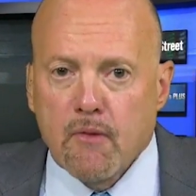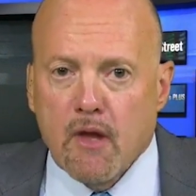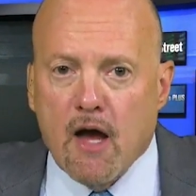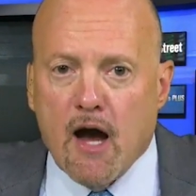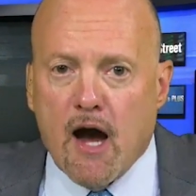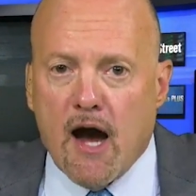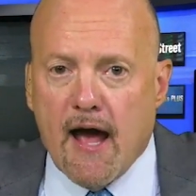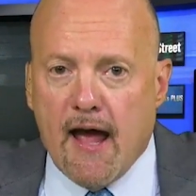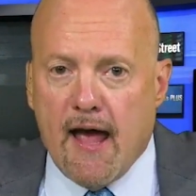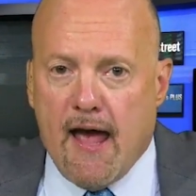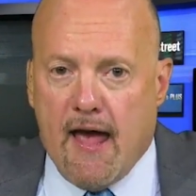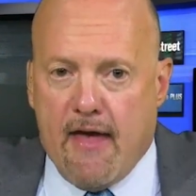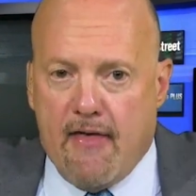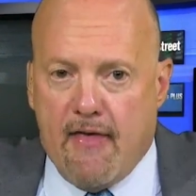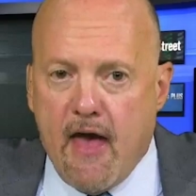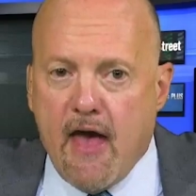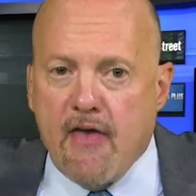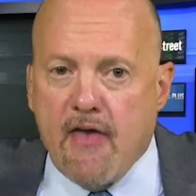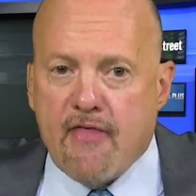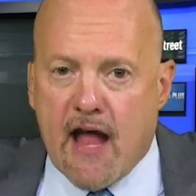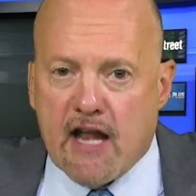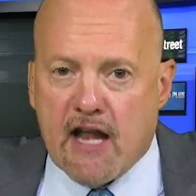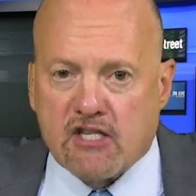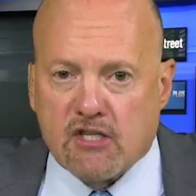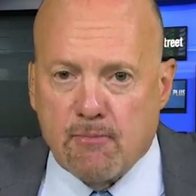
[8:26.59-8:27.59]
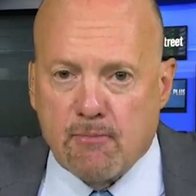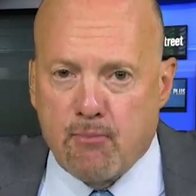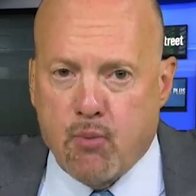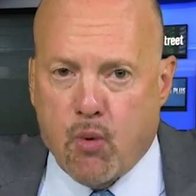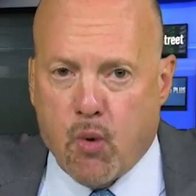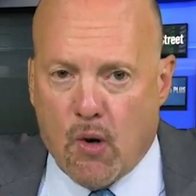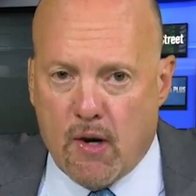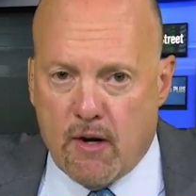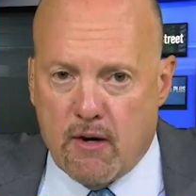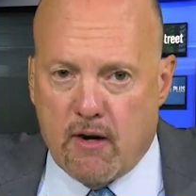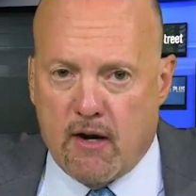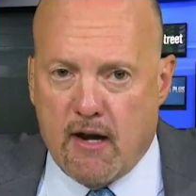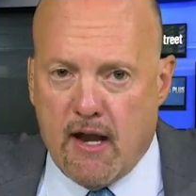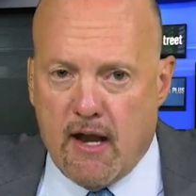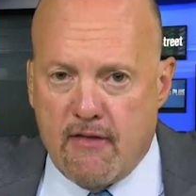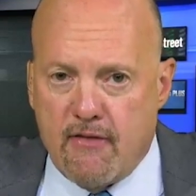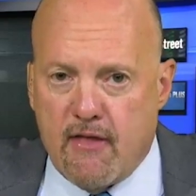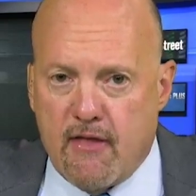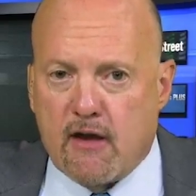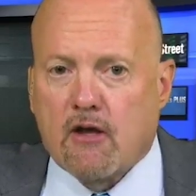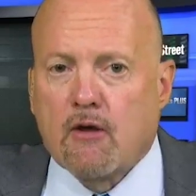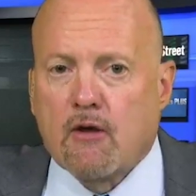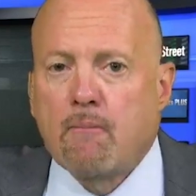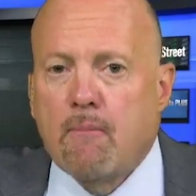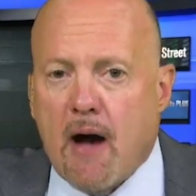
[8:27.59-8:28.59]
And that's important. And
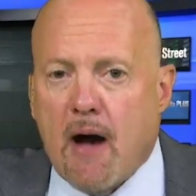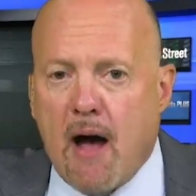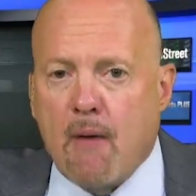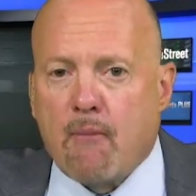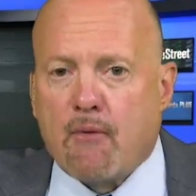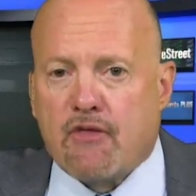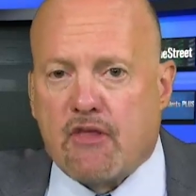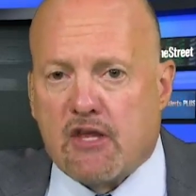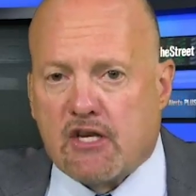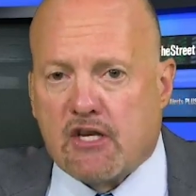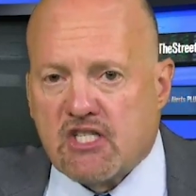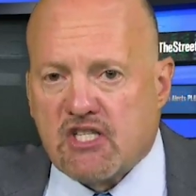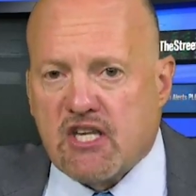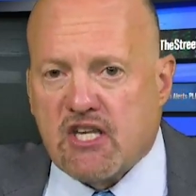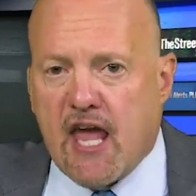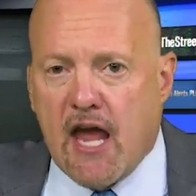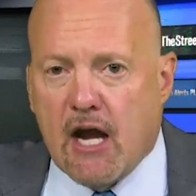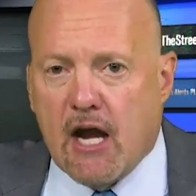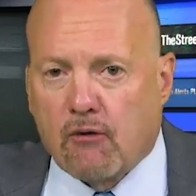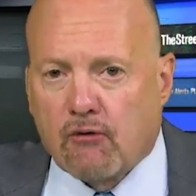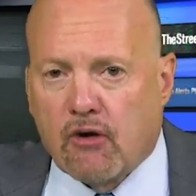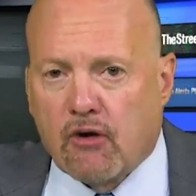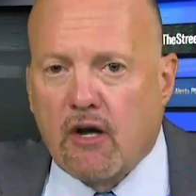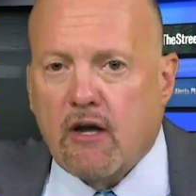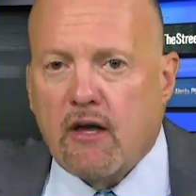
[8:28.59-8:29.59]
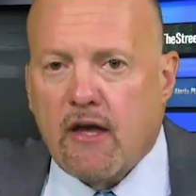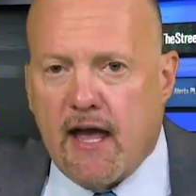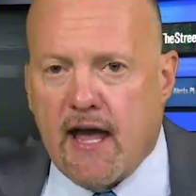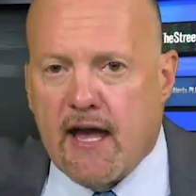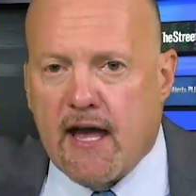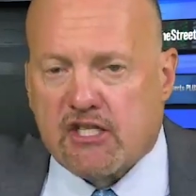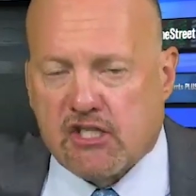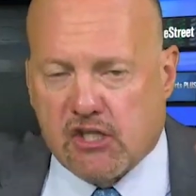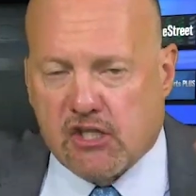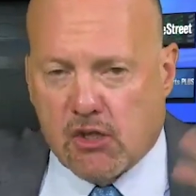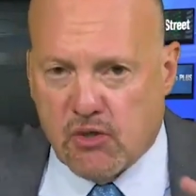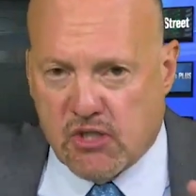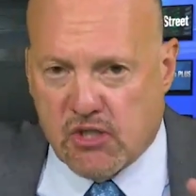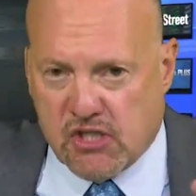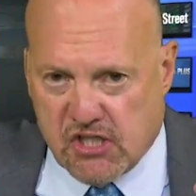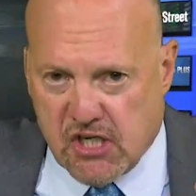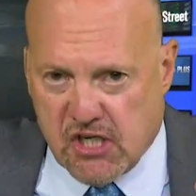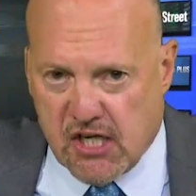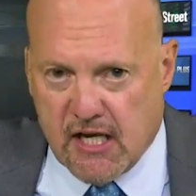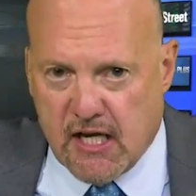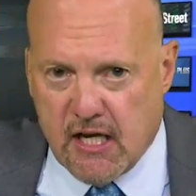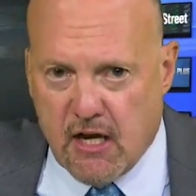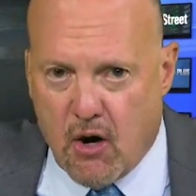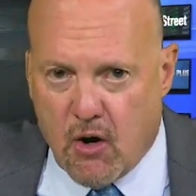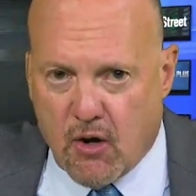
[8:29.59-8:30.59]
that combined with its Tegra
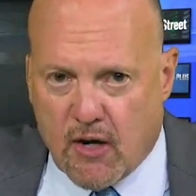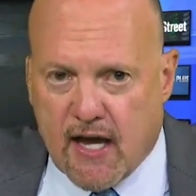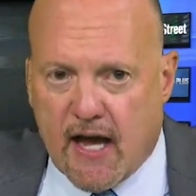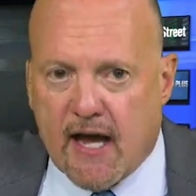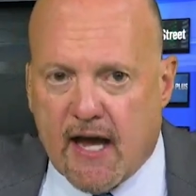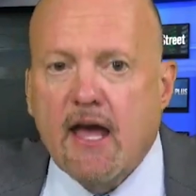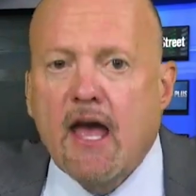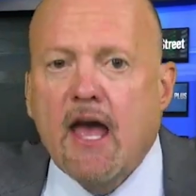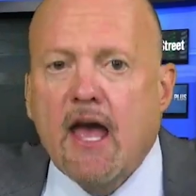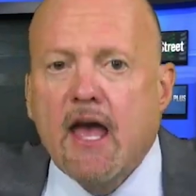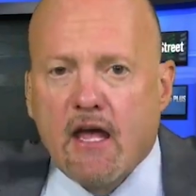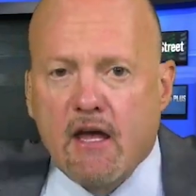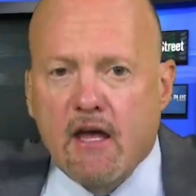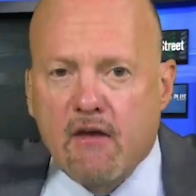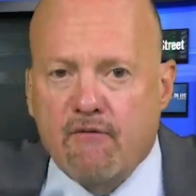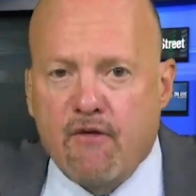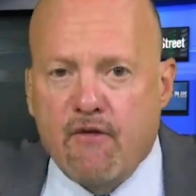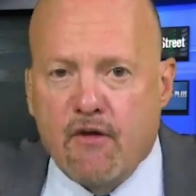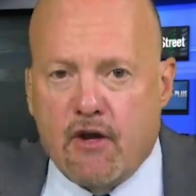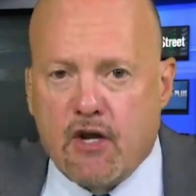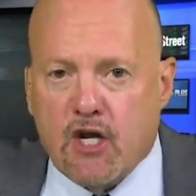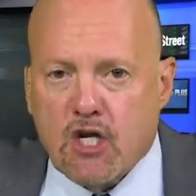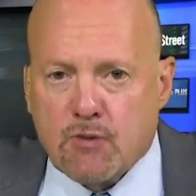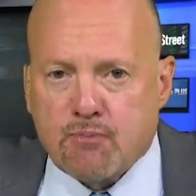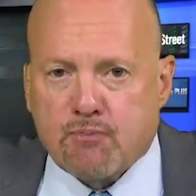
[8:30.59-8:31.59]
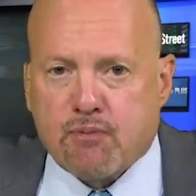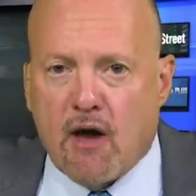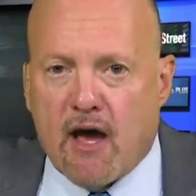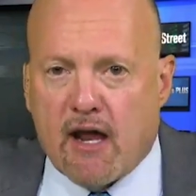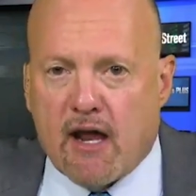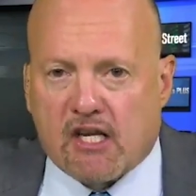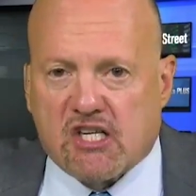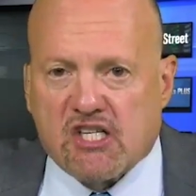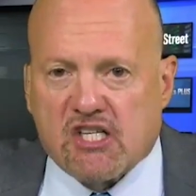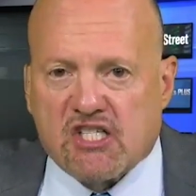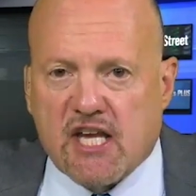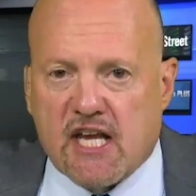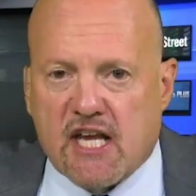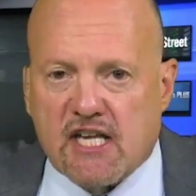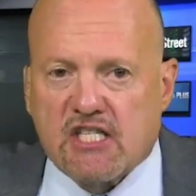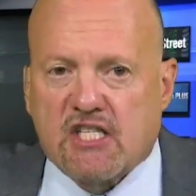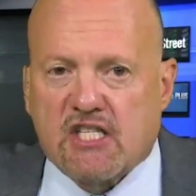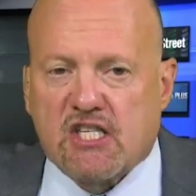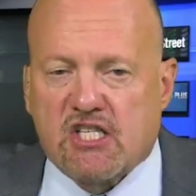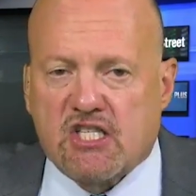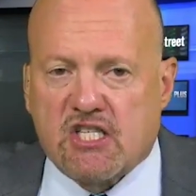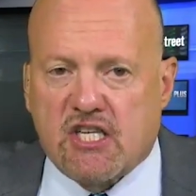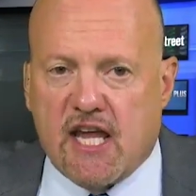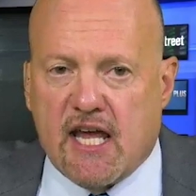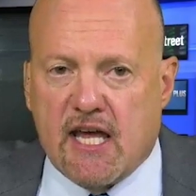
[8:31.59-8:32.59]
SoC, okay, Nvidia's product sets the
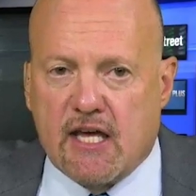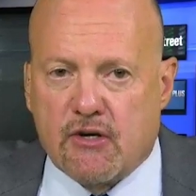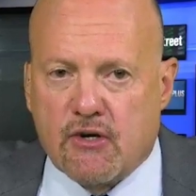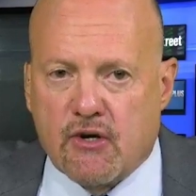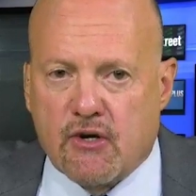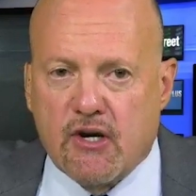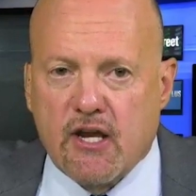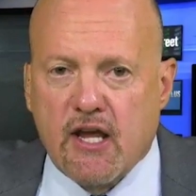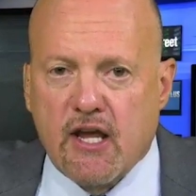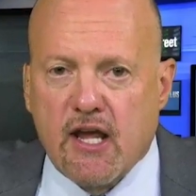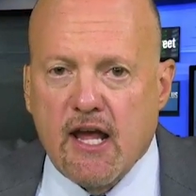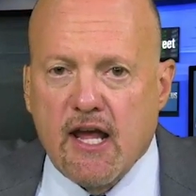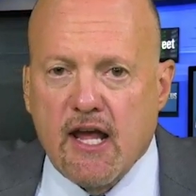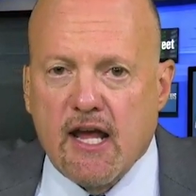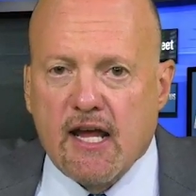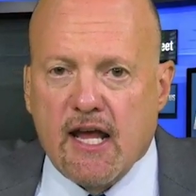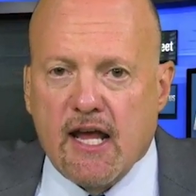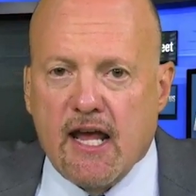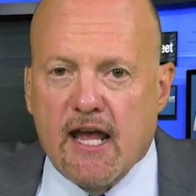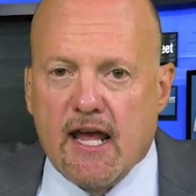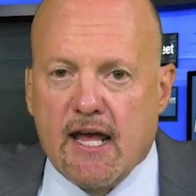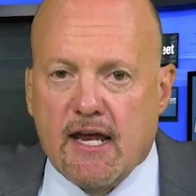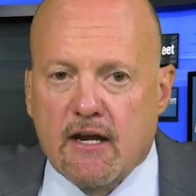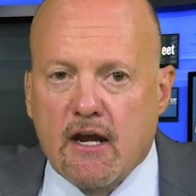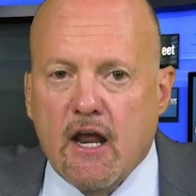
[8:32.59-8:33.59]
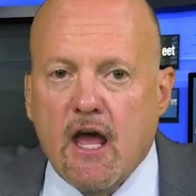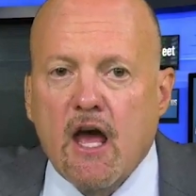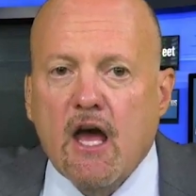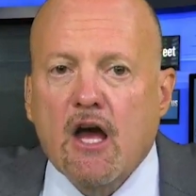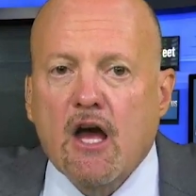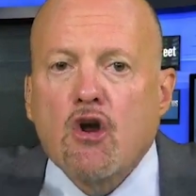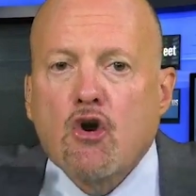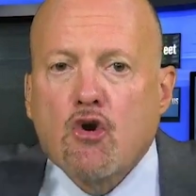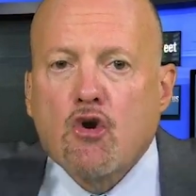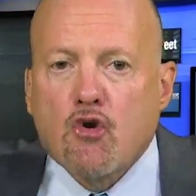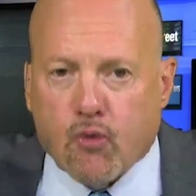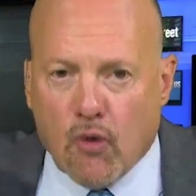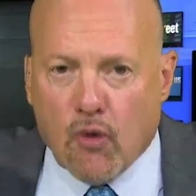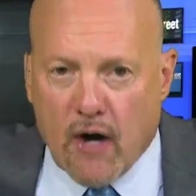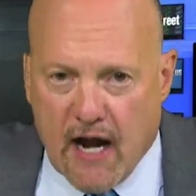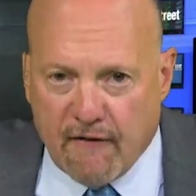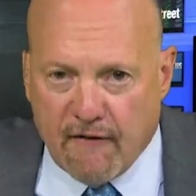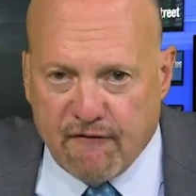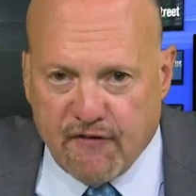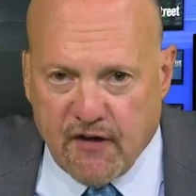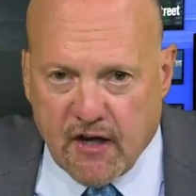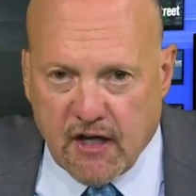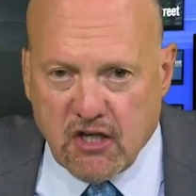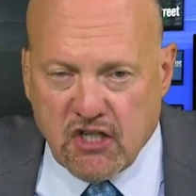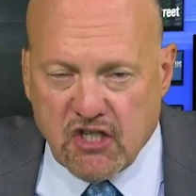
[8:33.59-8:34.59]
standard in
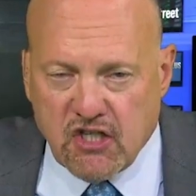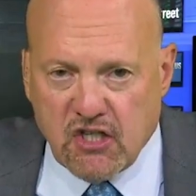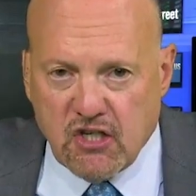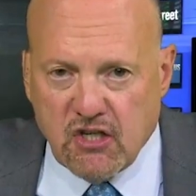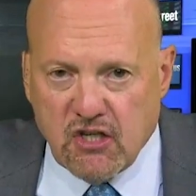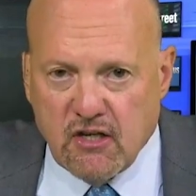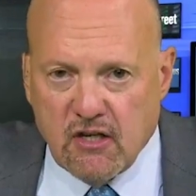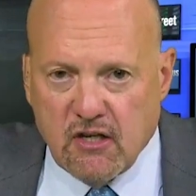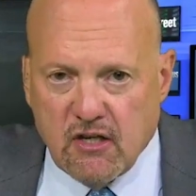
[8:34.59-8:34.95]
graphics,